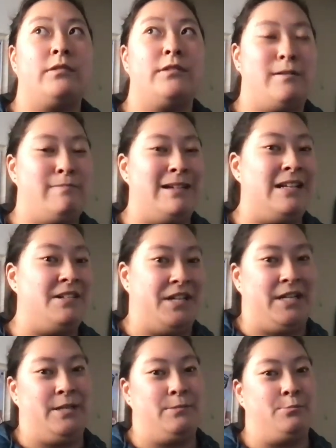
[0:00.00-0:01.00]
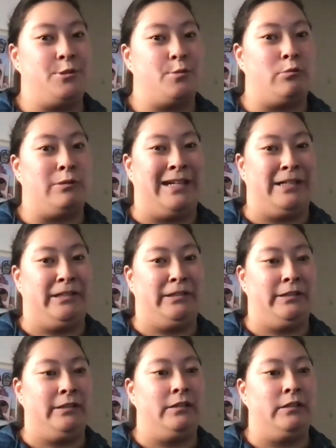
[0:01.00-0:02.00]
there are many times
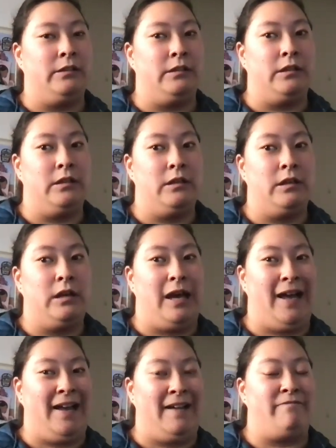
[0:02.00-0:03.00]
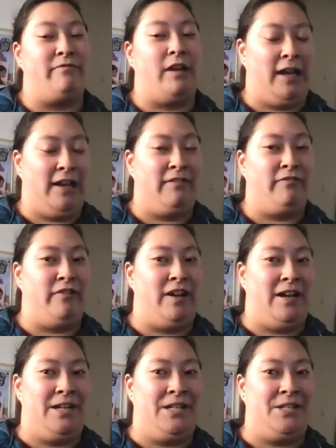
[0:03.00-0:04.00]
where I I
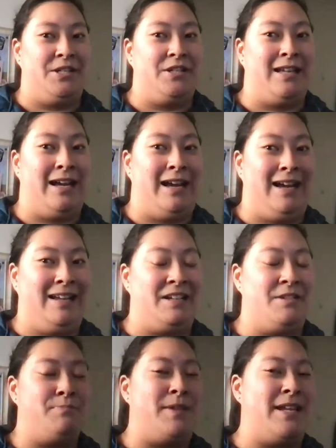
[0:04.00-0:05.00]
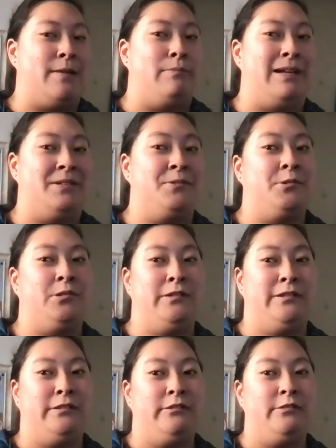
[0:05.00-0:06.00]
find that I can be a
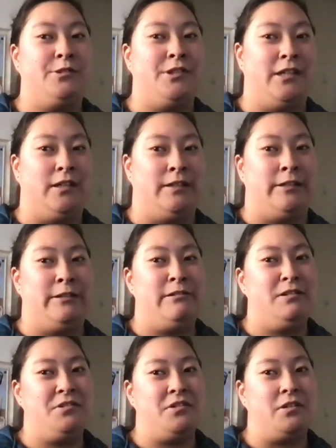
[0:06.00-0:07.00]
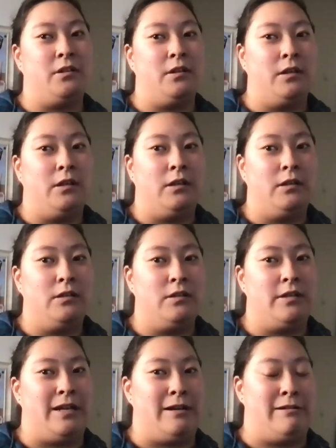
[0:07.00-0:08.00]
mentor to others
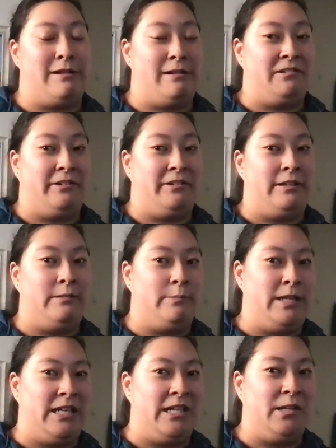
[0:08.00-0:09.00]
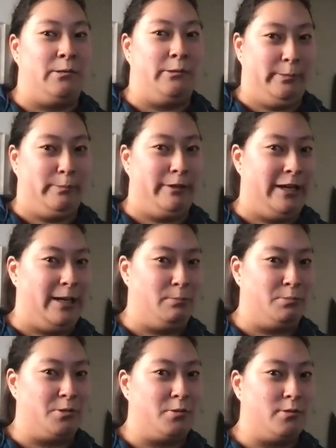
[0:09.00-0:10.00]
that are younger than me, or
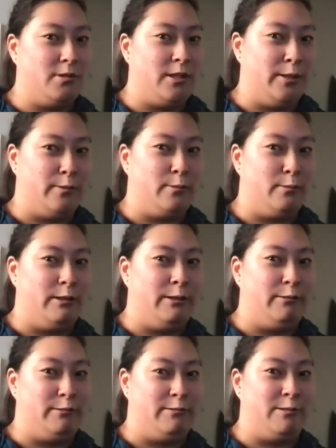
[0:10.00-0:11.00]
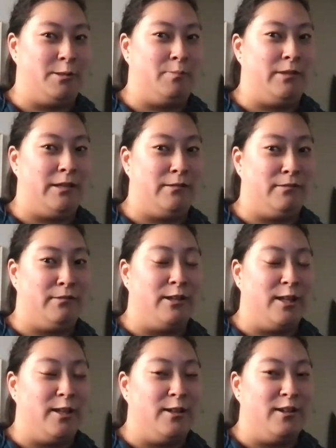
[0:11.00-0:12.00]
perhaps, you know, going through something
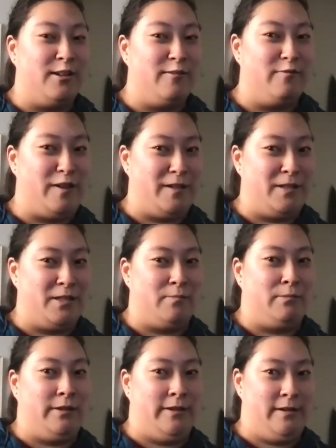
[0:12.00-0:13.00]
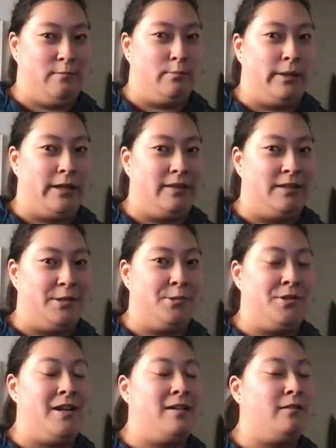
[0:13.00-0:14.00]
very similar, but
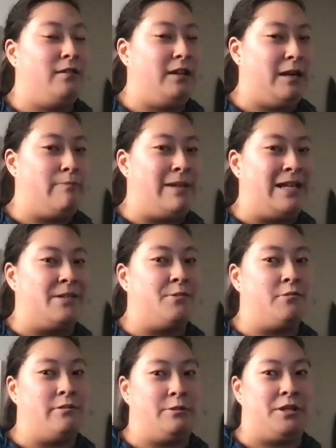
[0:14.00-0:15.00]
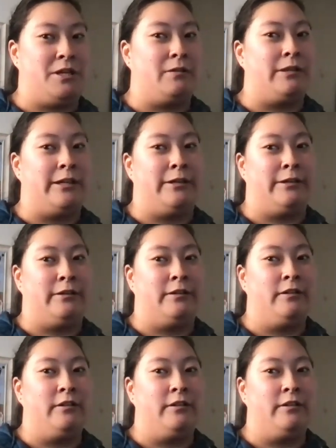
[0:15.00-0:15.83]
there's not a lot of mentors out there